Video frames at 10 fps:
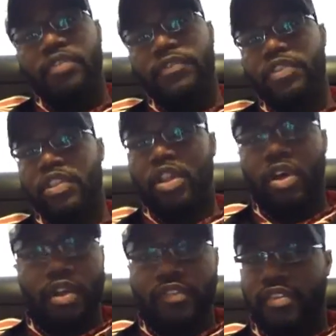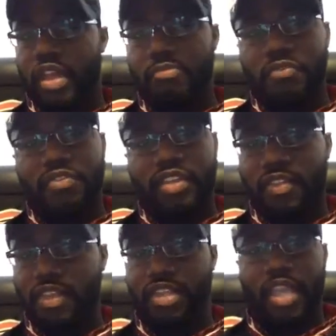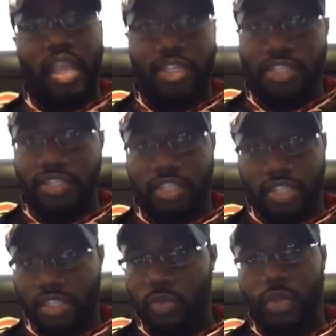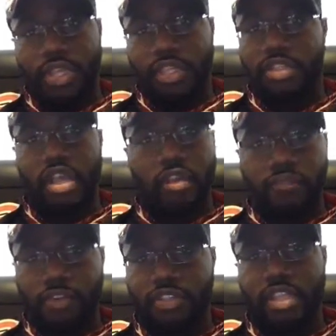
For the longest time, you've said that the ACC is the weakest conference,